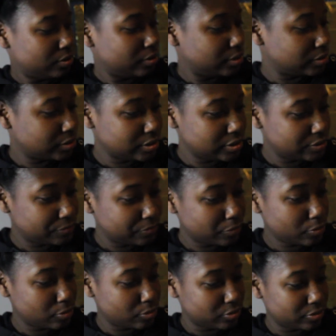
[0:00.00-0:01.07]
This is
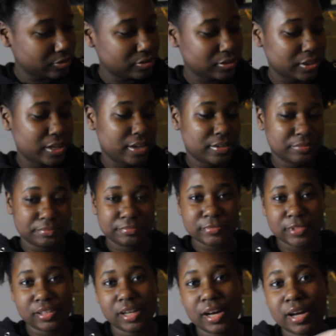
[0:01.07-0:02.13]
full. Yeah,
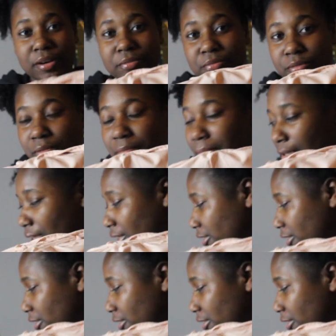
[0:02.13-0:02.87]
I got a full bed.